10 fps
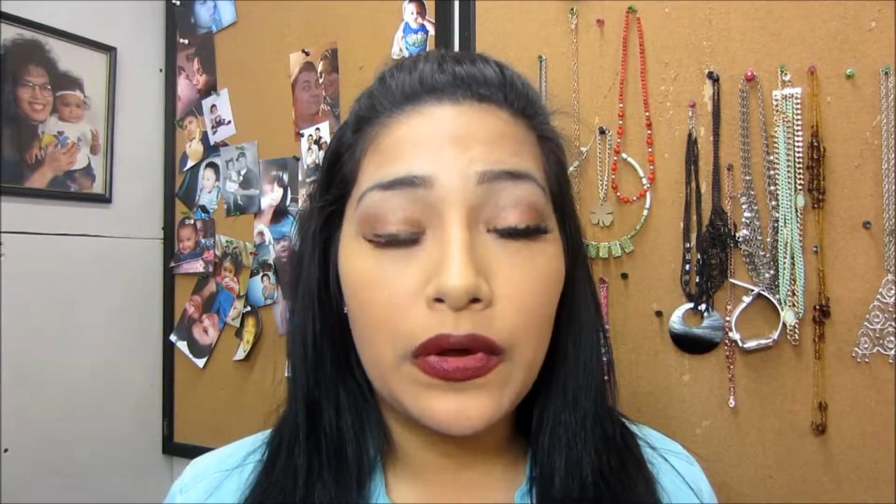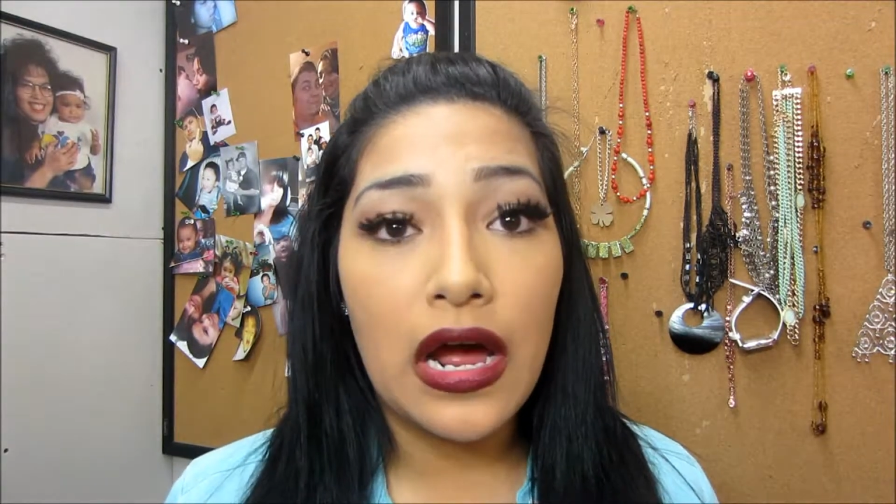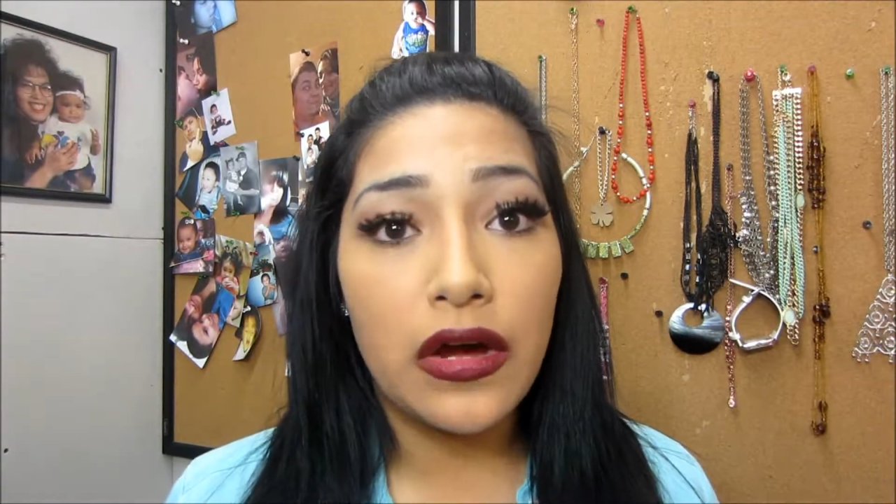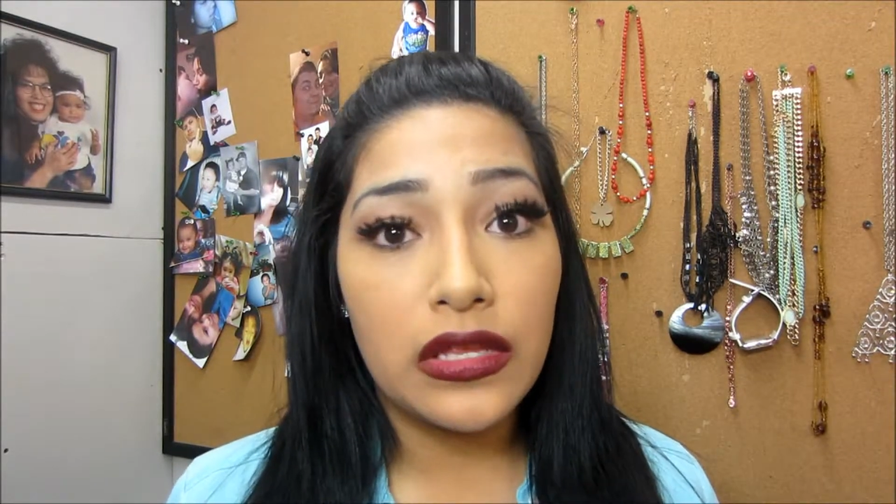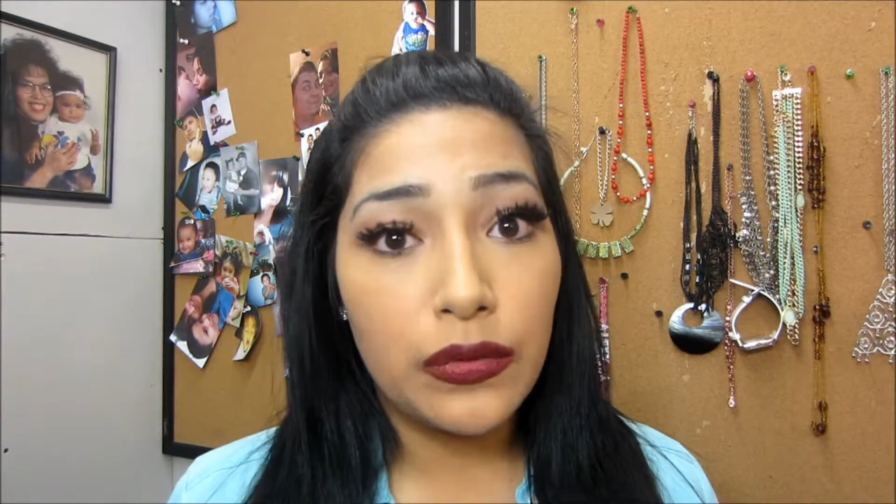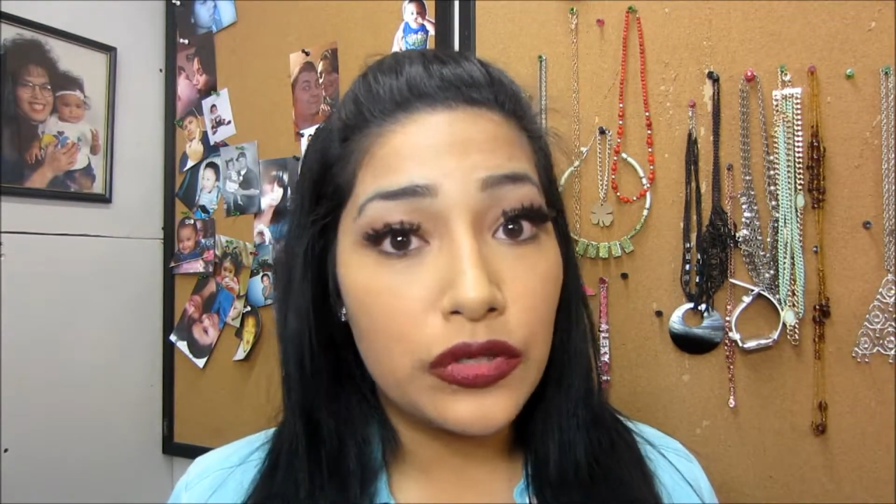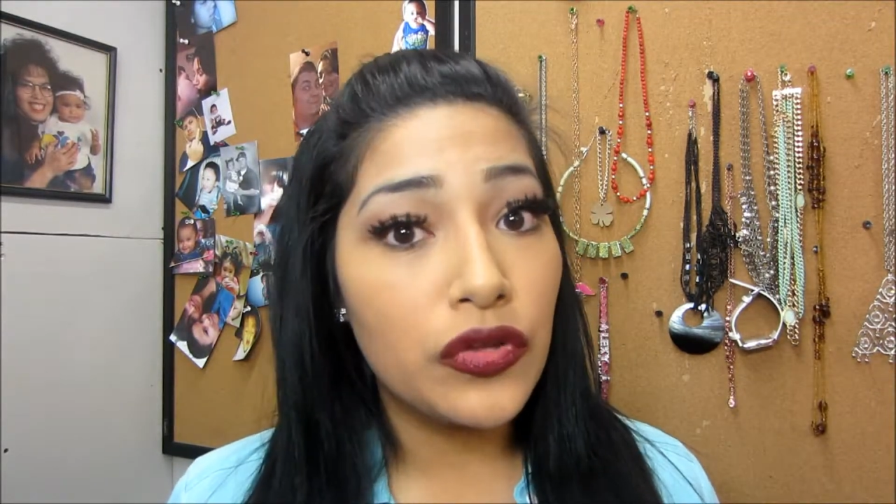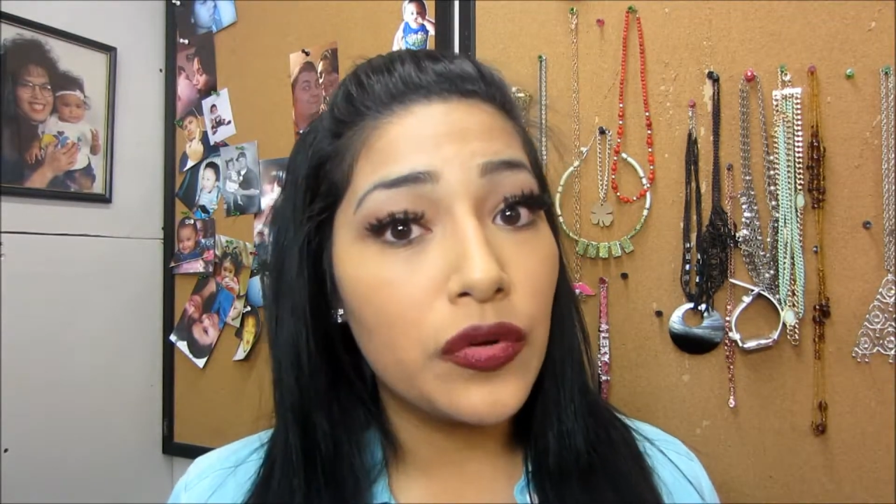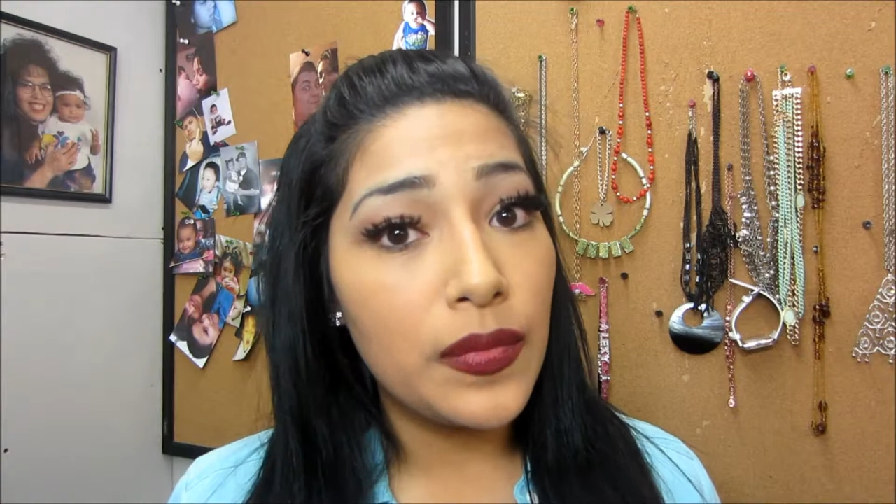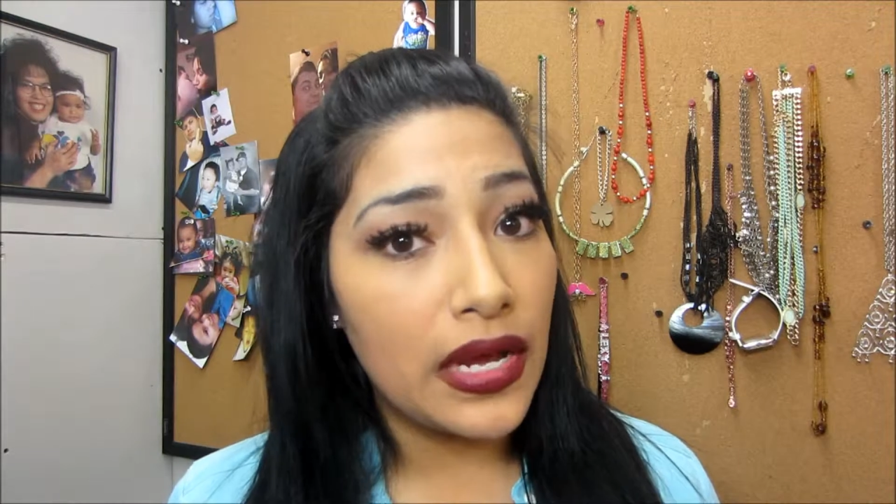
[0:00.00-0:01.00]
and how they would do
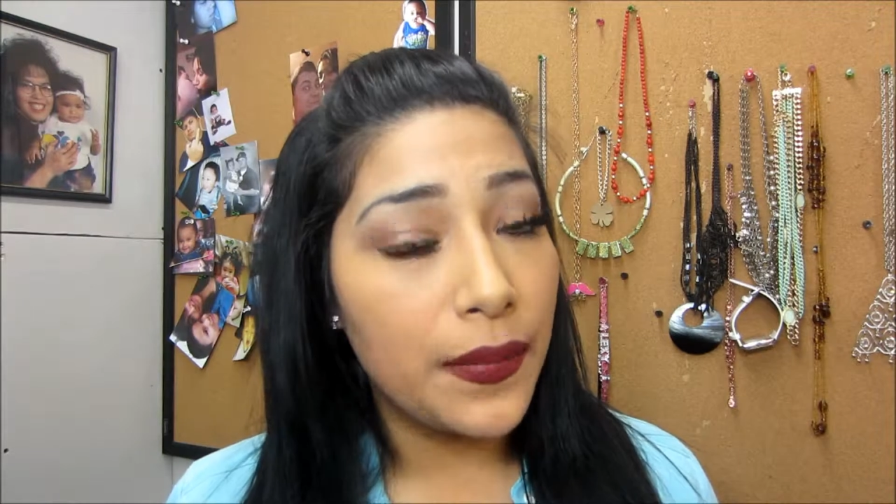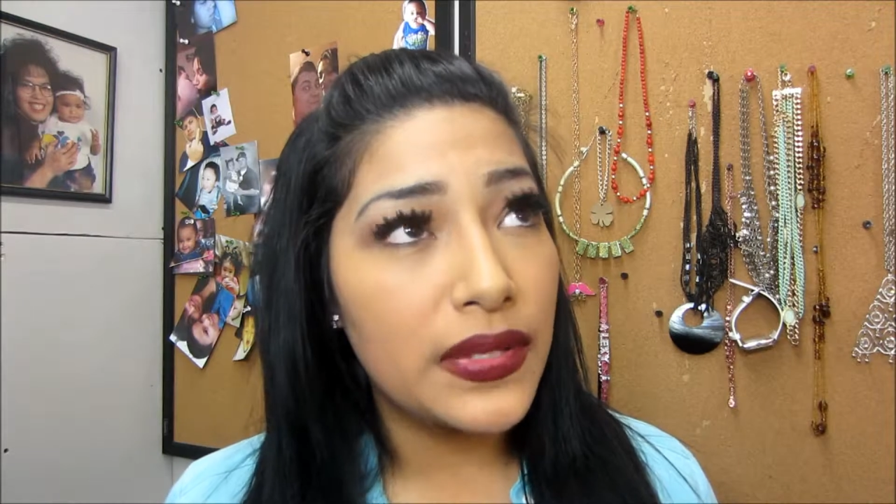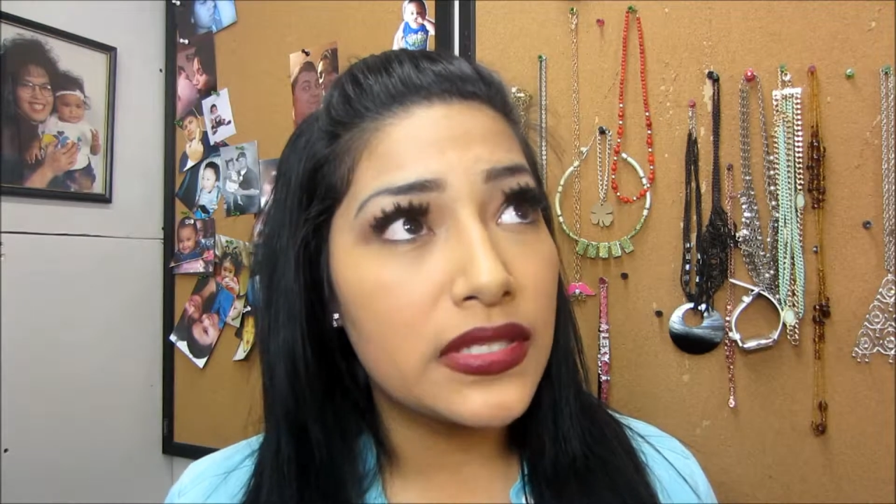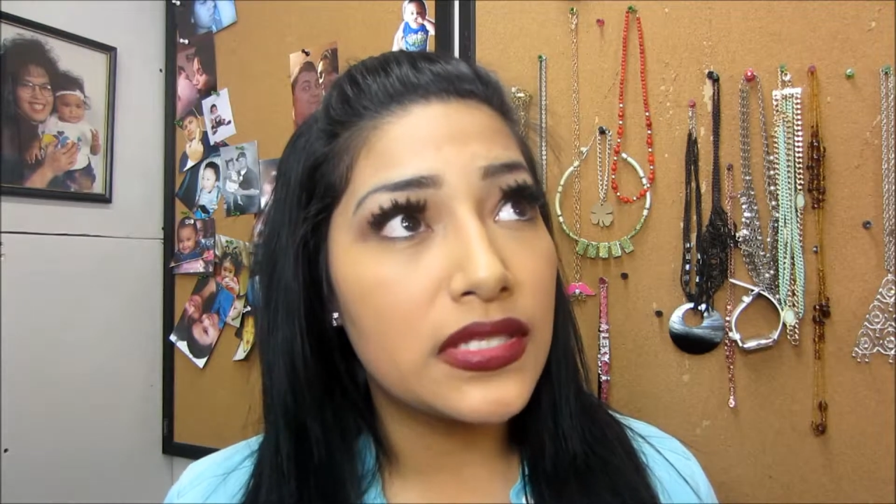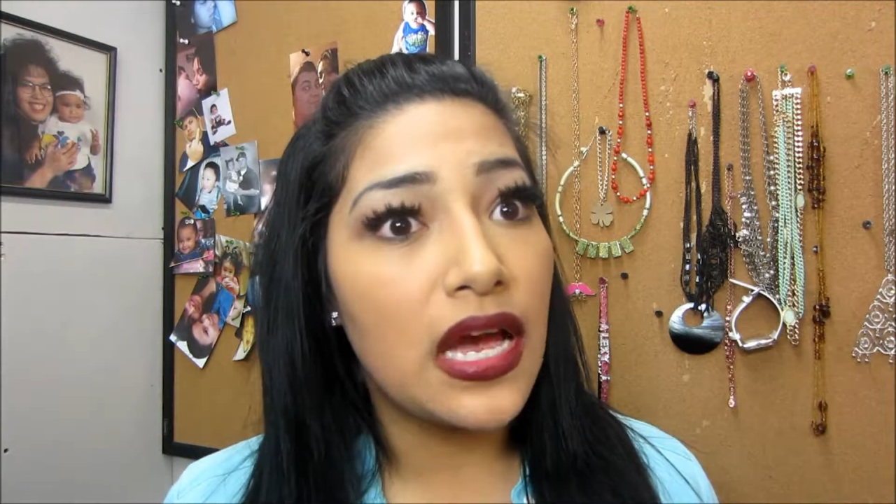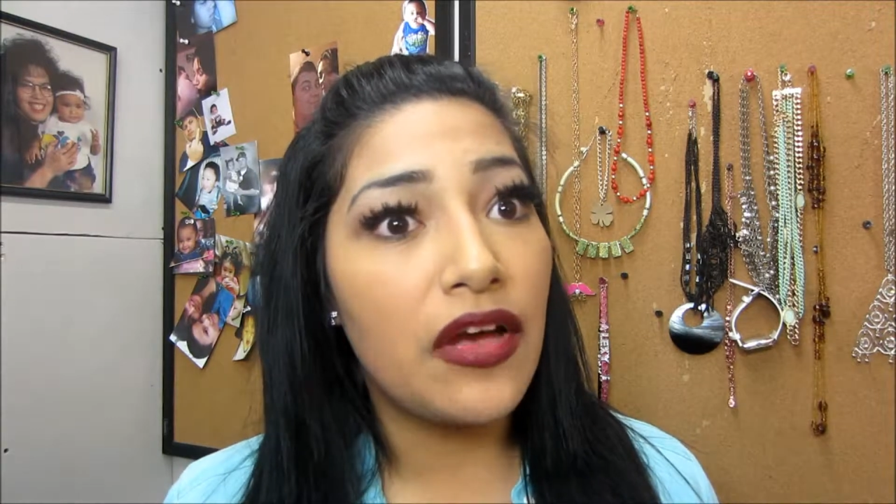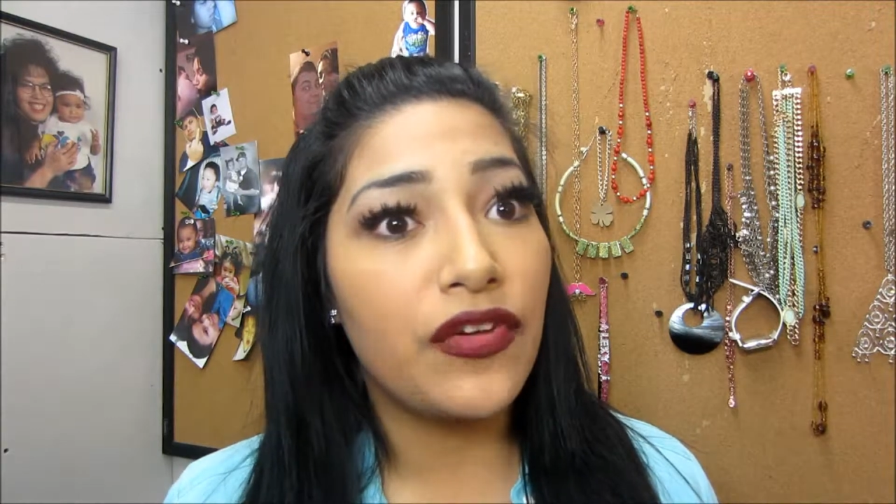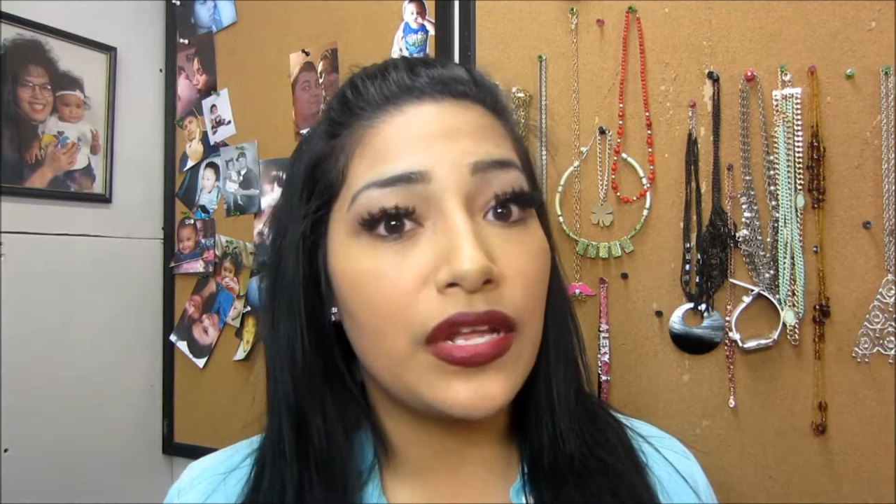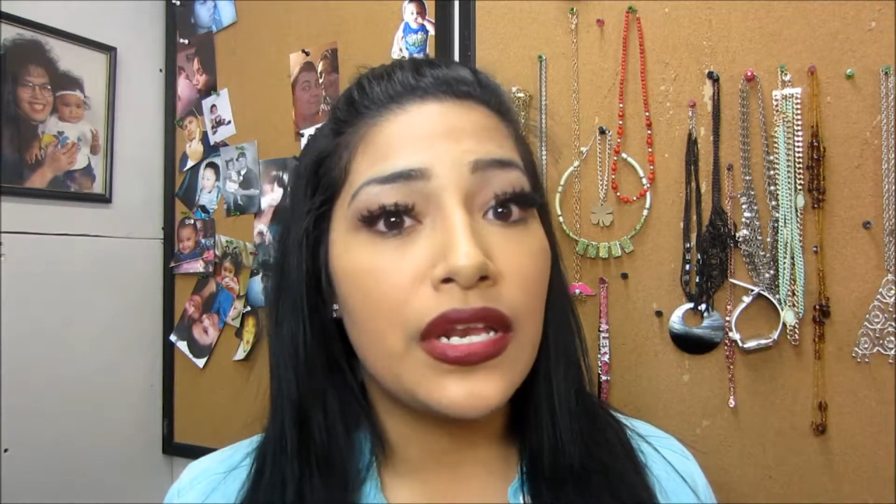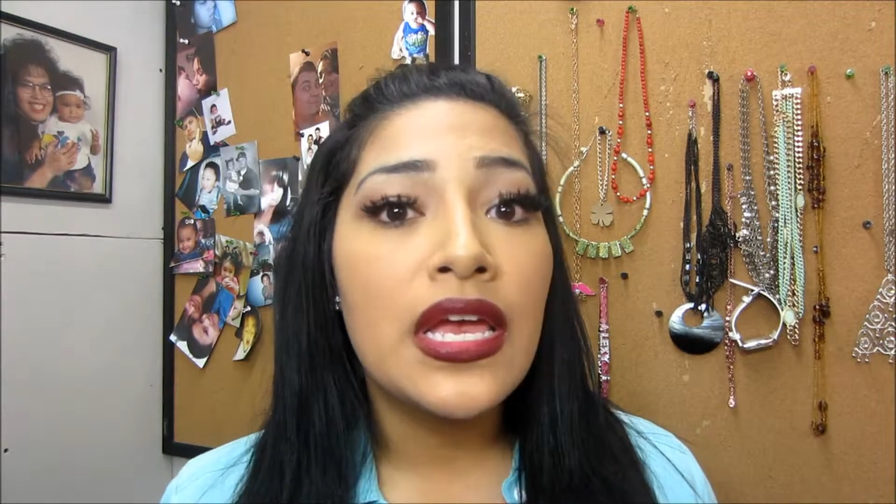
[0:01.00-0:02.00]
their makeup and
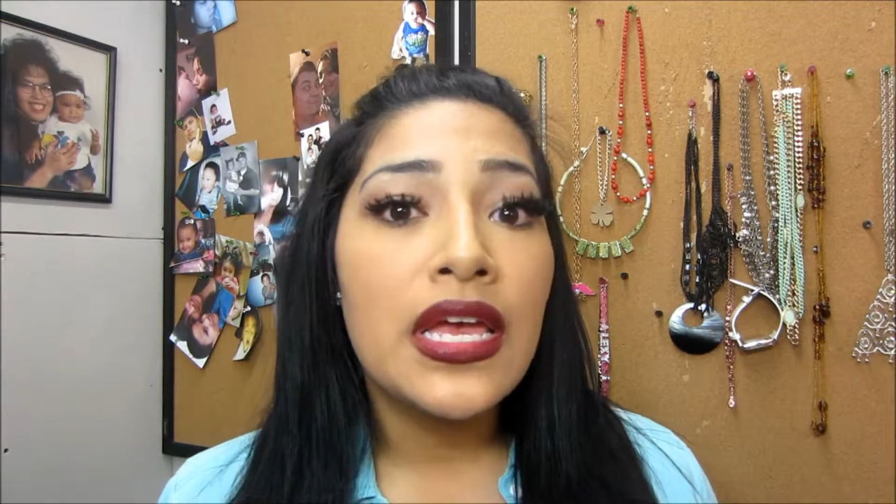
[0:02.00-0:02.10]
stuff, and